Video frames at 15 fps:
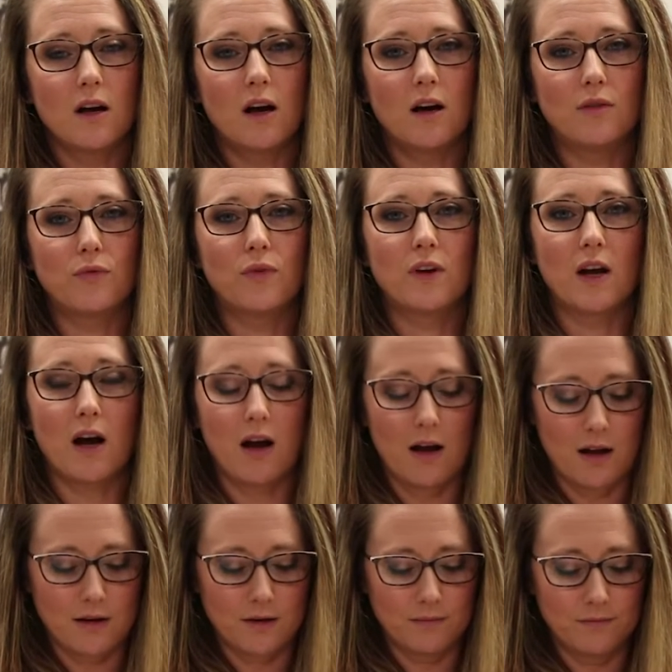of
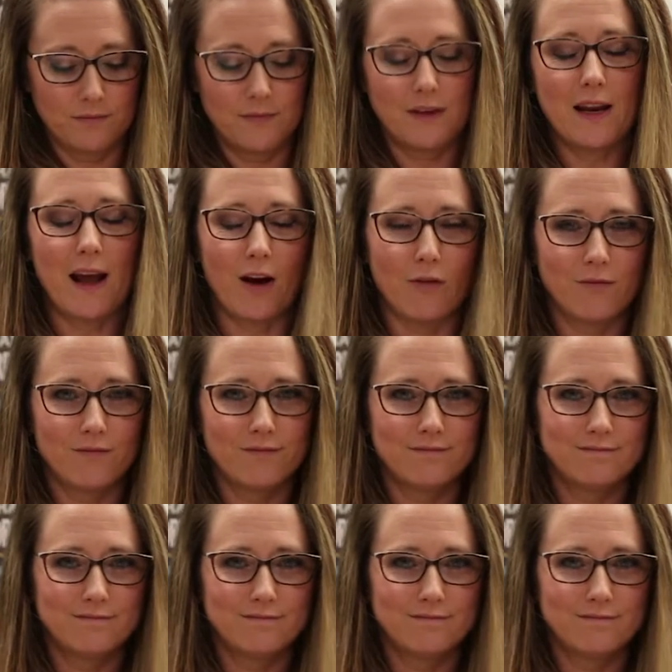God." Now,